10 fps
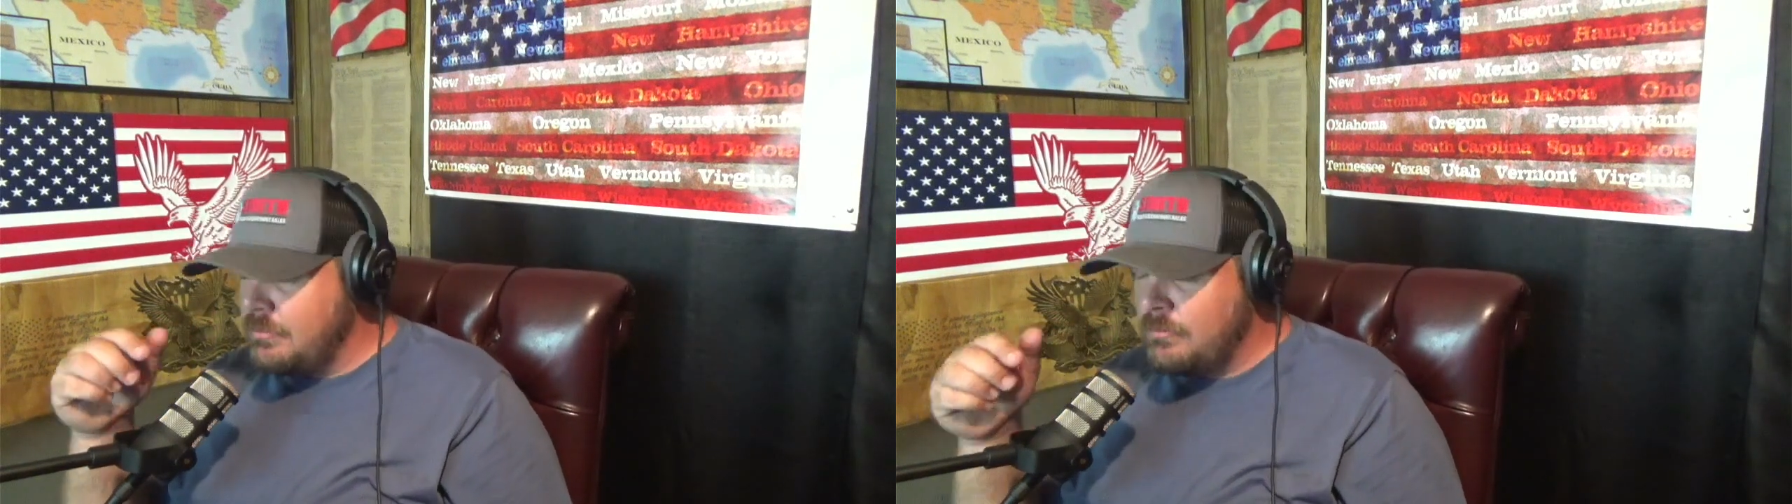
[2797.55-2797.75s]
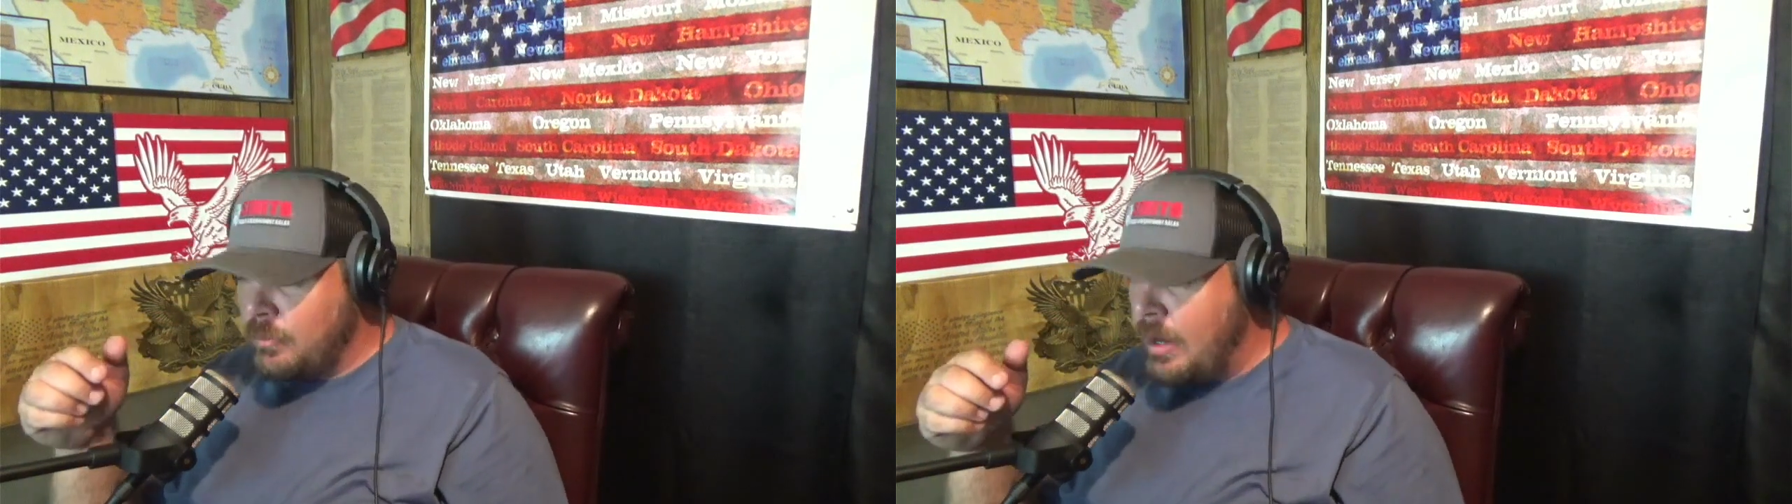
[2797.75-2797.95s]

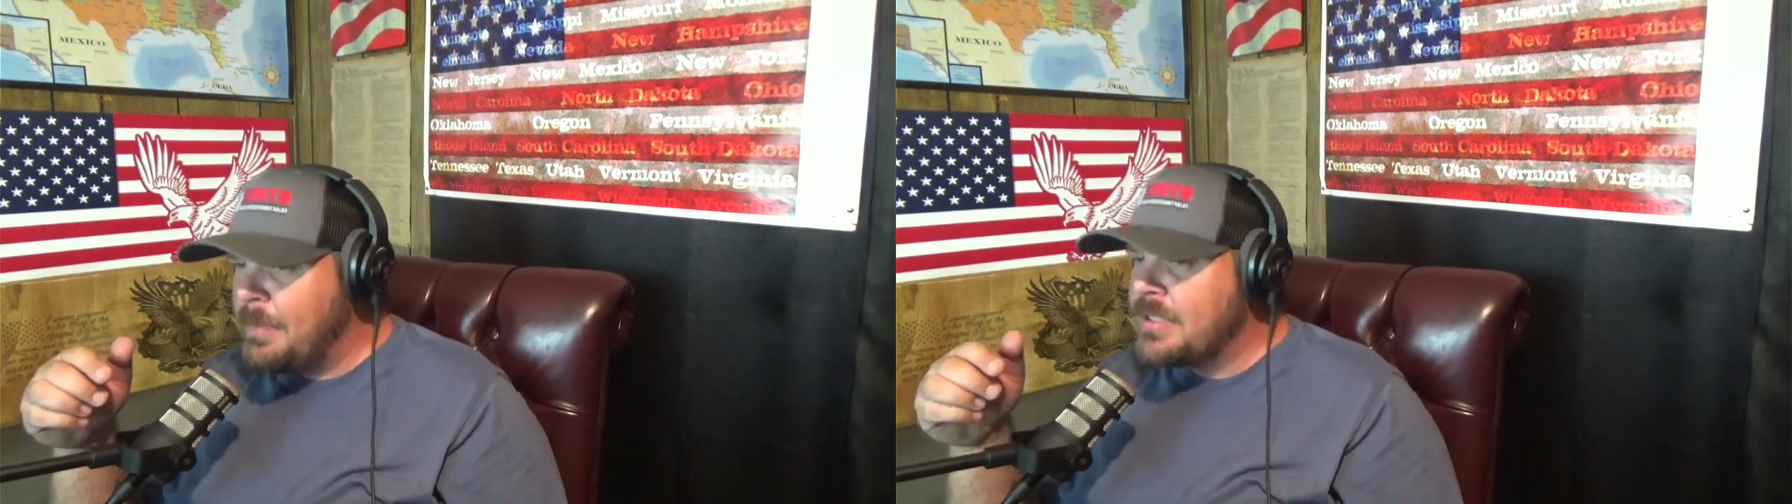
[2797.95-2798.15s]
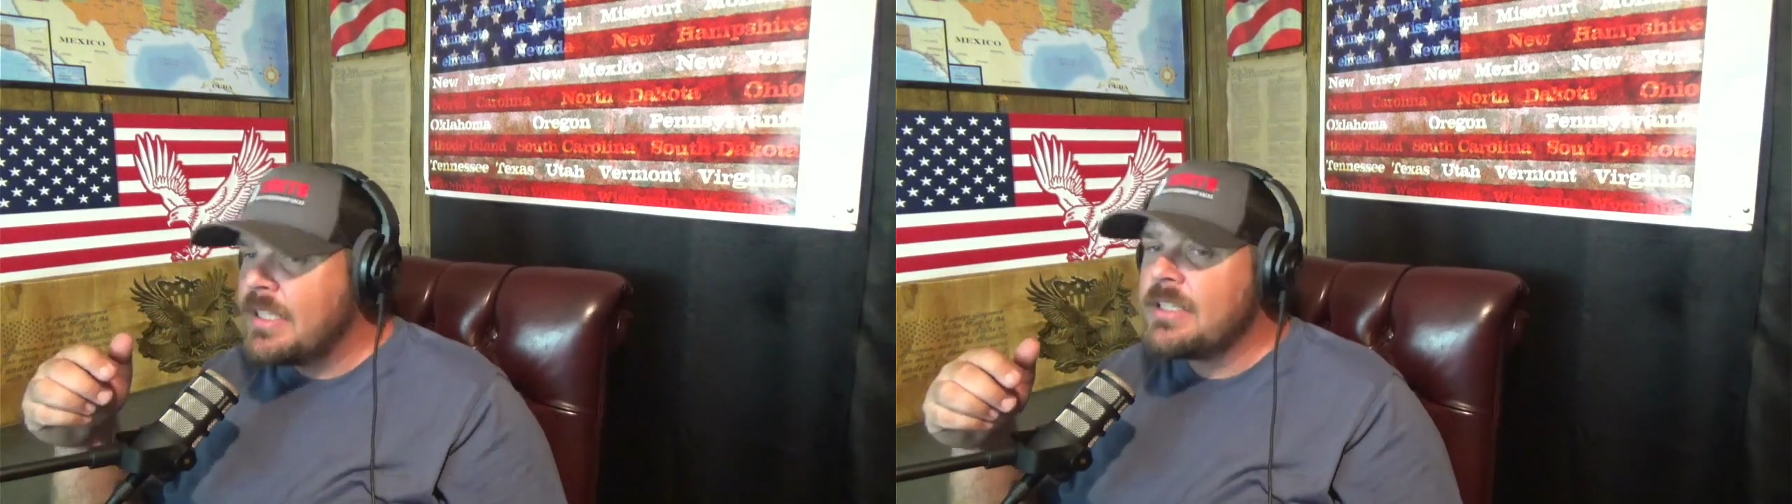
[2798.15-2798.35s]

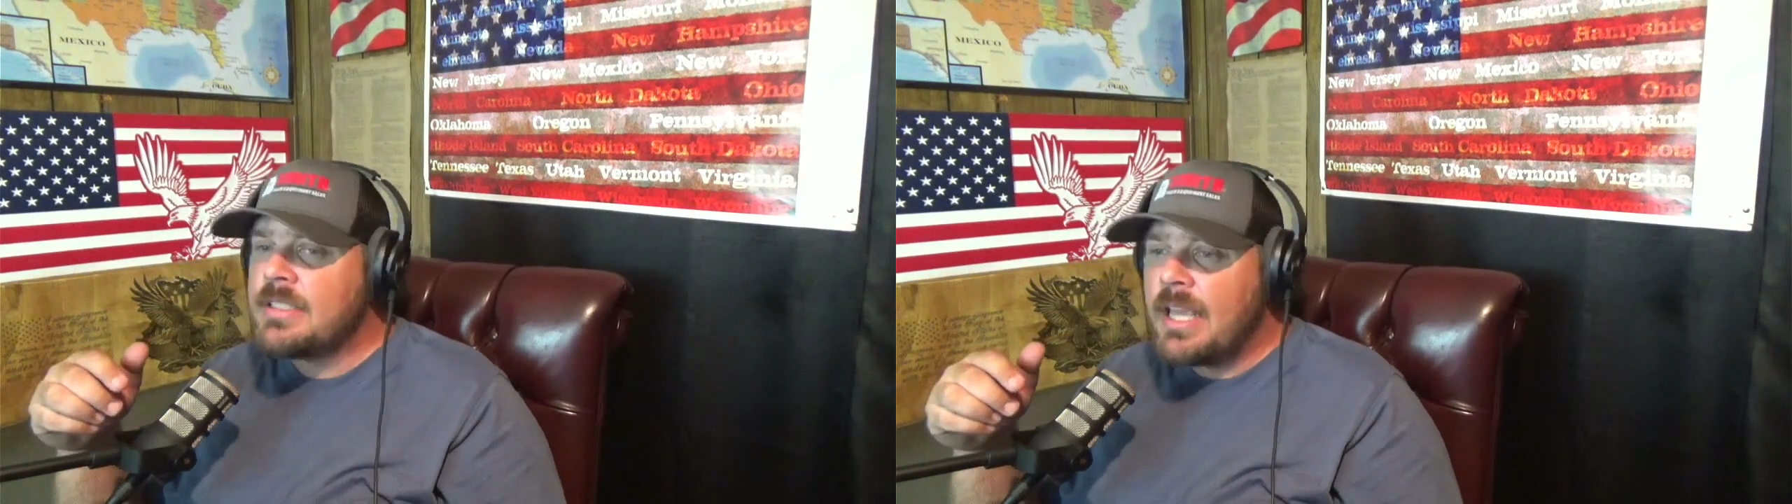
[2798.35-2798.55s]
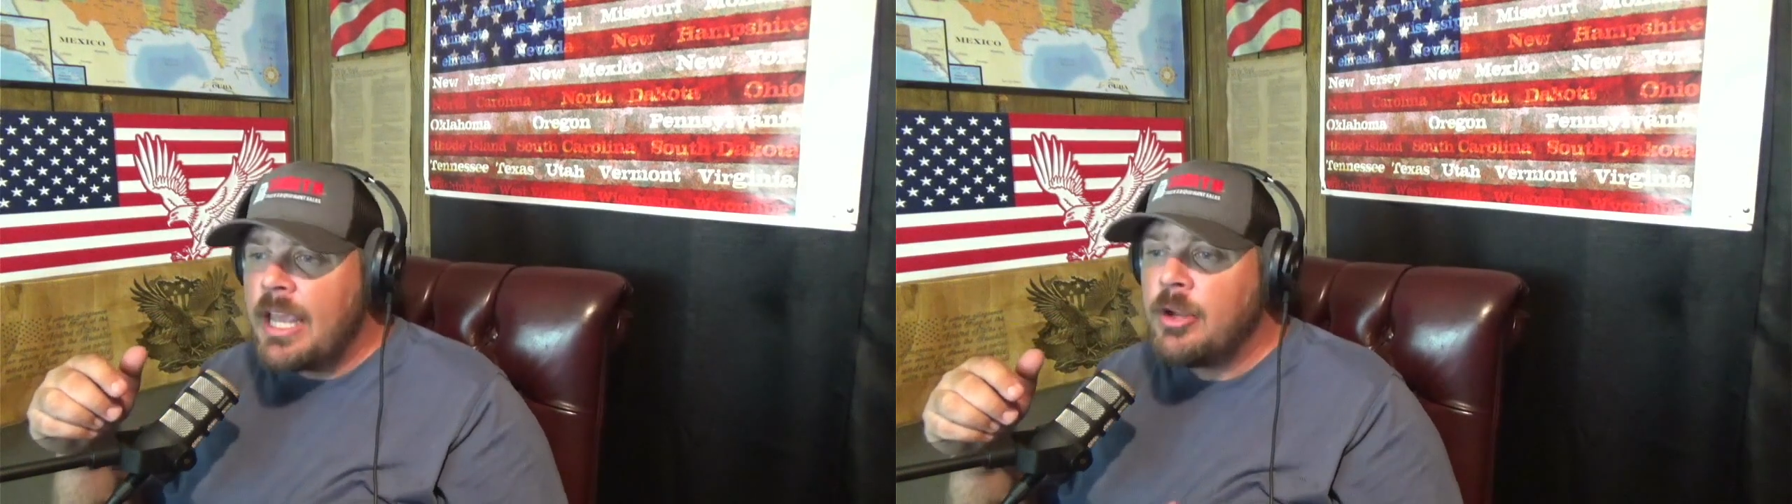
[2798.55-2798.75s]
represents
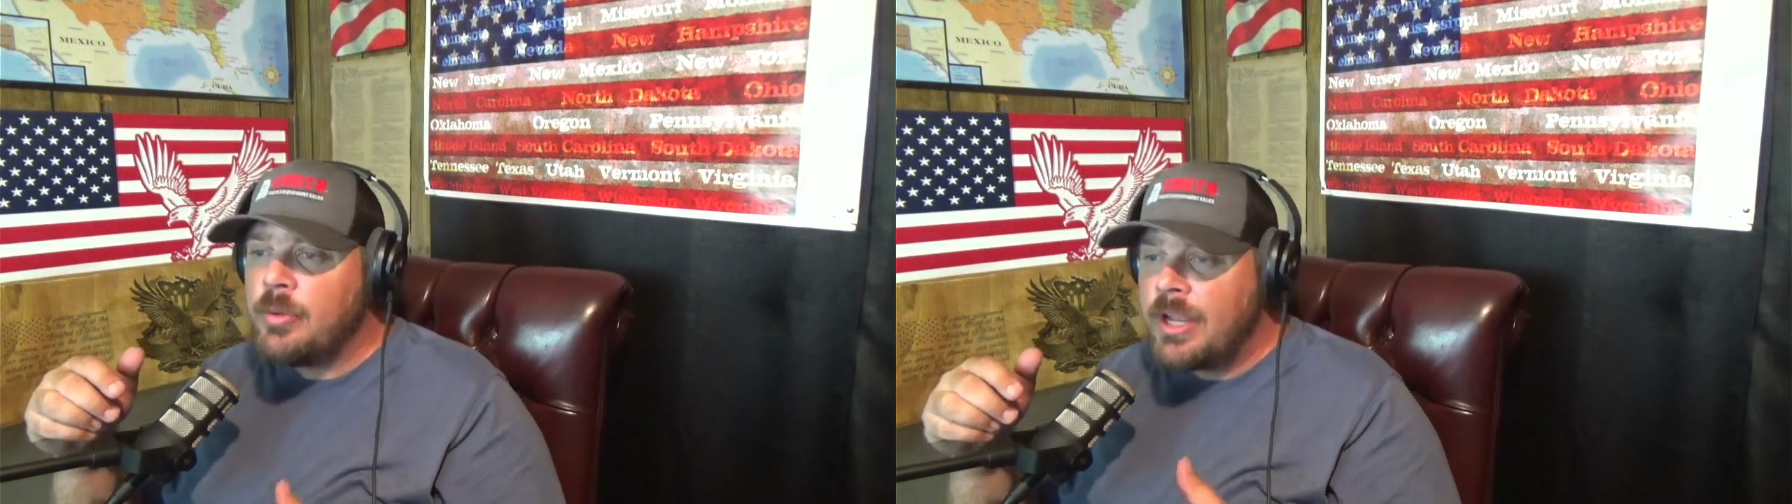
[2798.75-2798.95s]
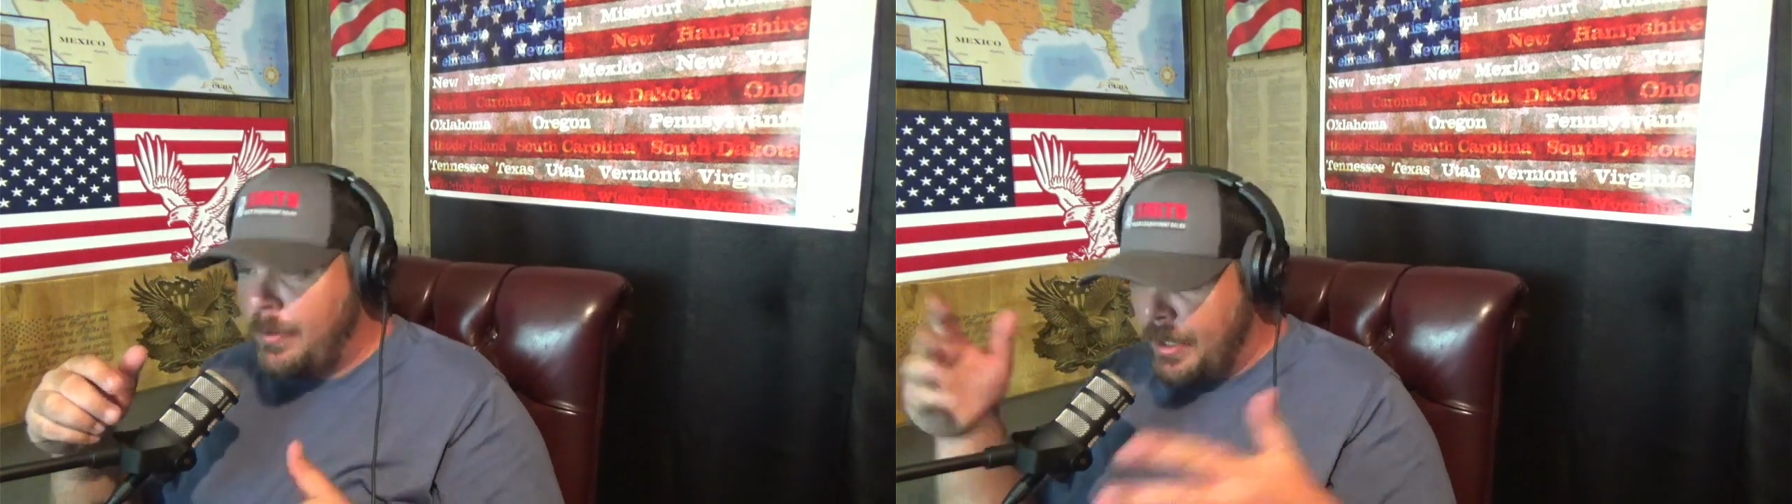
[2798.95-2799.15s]

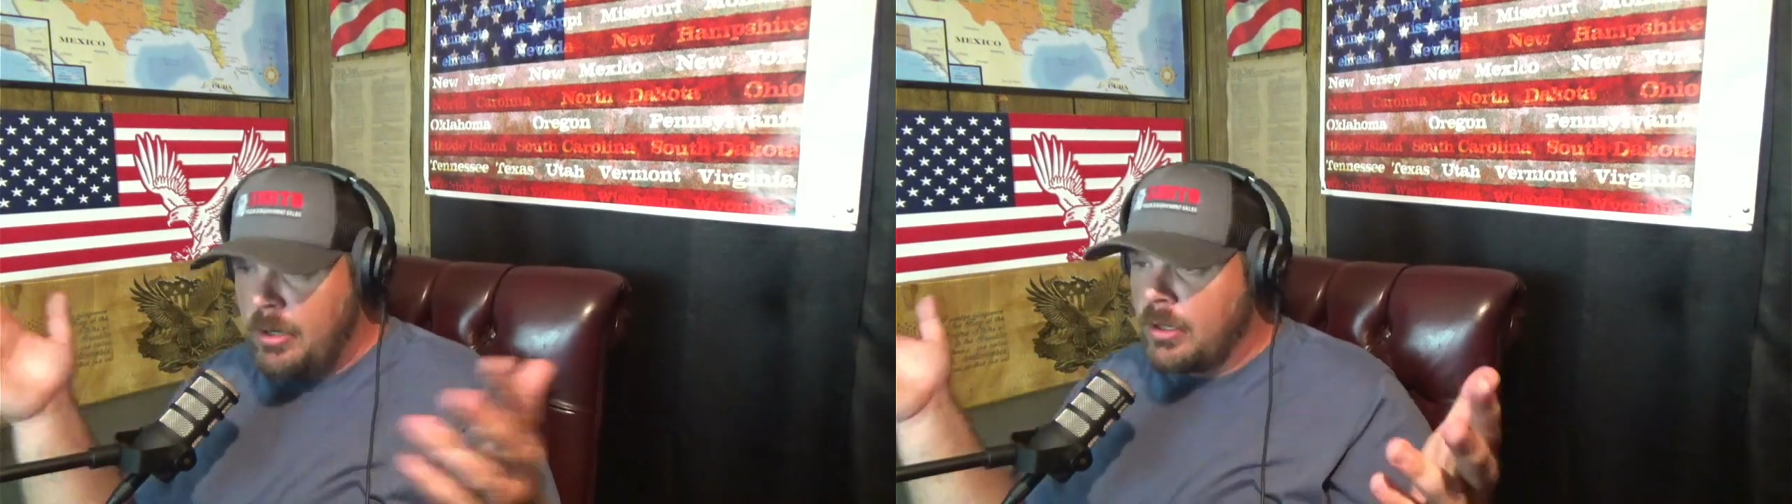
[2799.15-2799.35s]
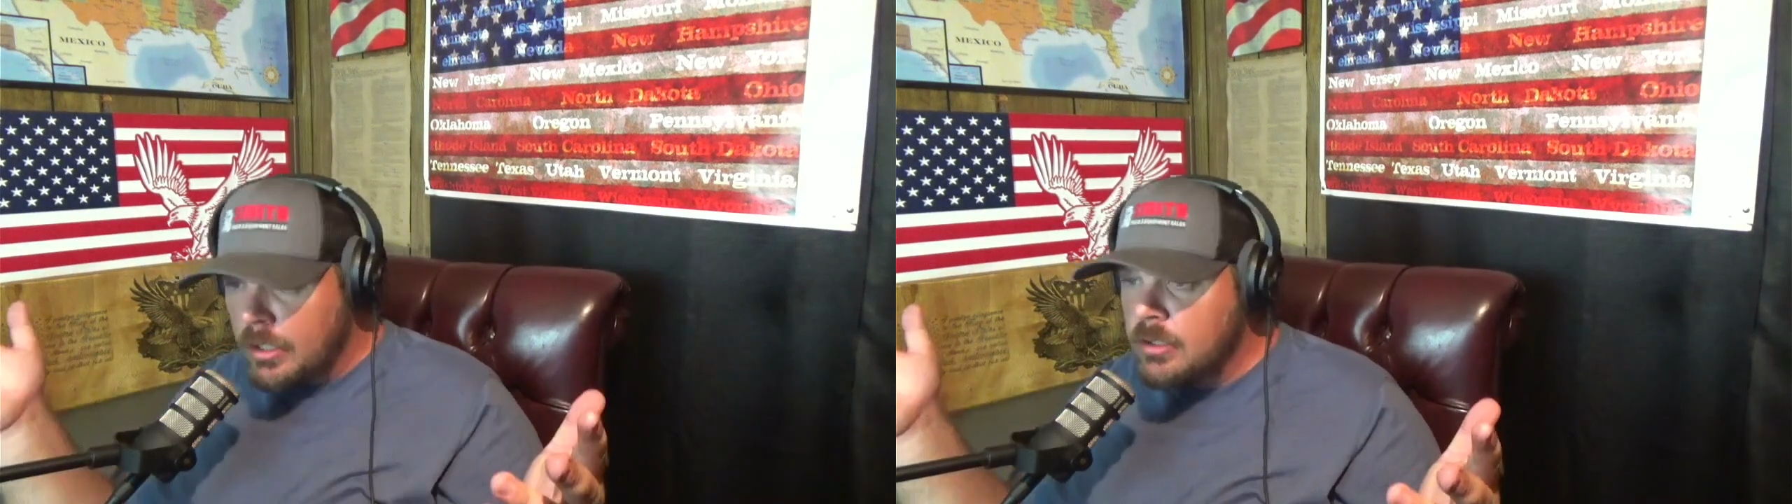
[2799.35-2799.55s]
angry
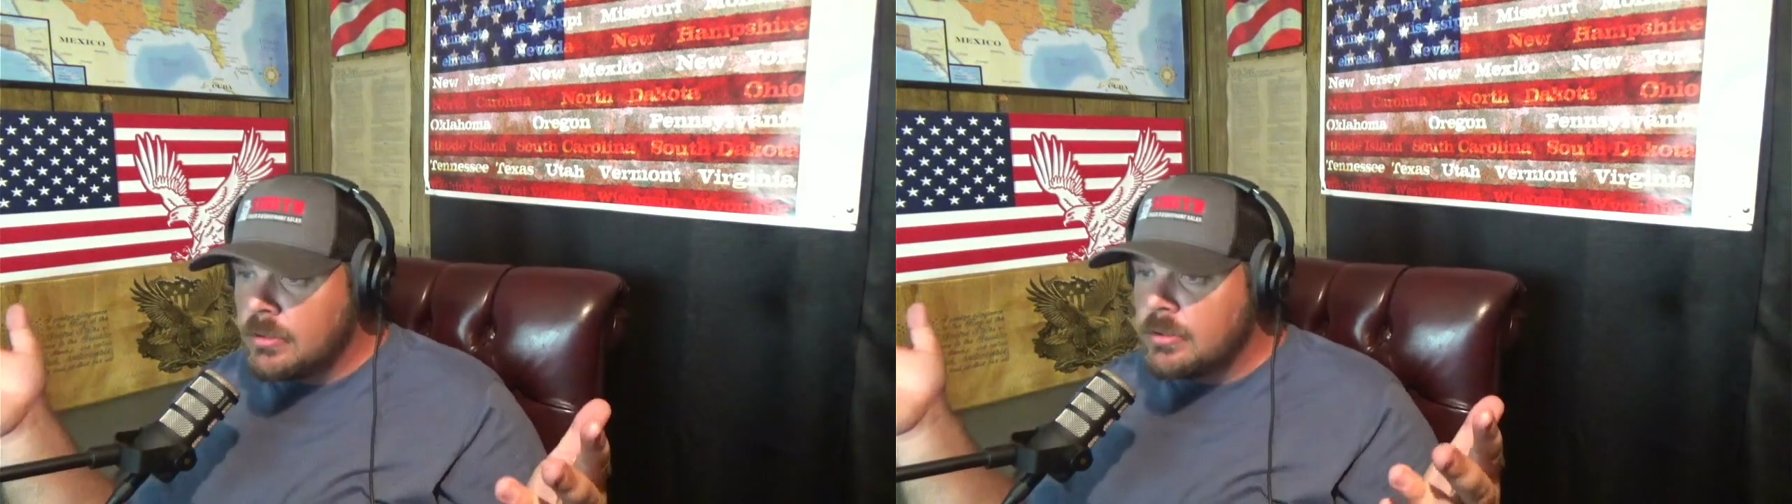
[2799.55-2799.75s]
America.